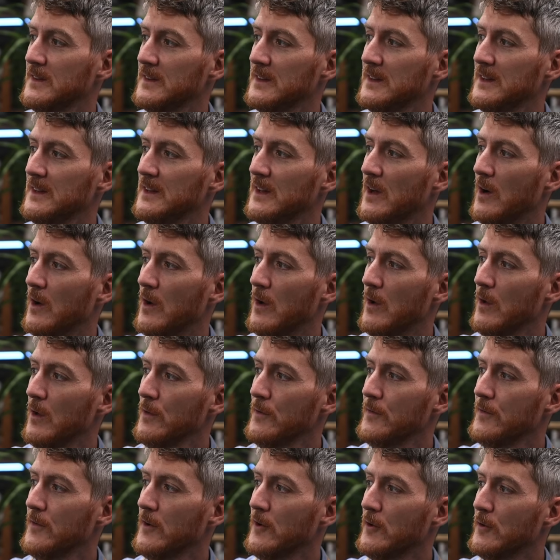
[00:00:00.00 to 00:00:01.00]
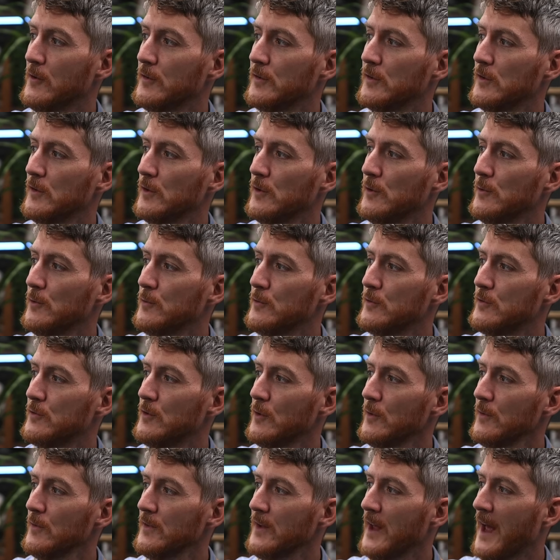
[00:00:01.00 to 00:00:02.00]
see, all the various hues
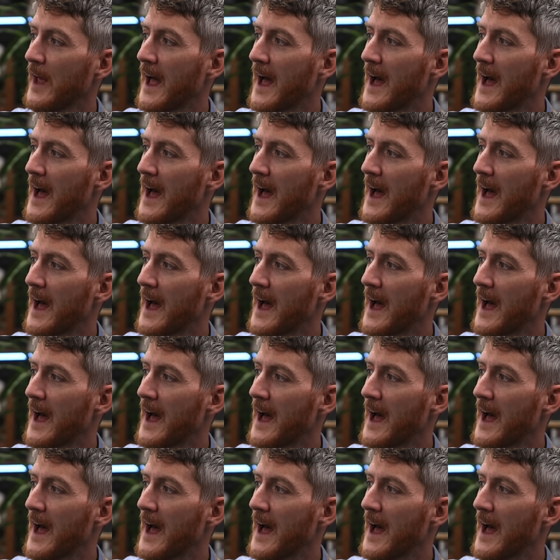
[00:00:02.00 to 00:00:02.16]
don't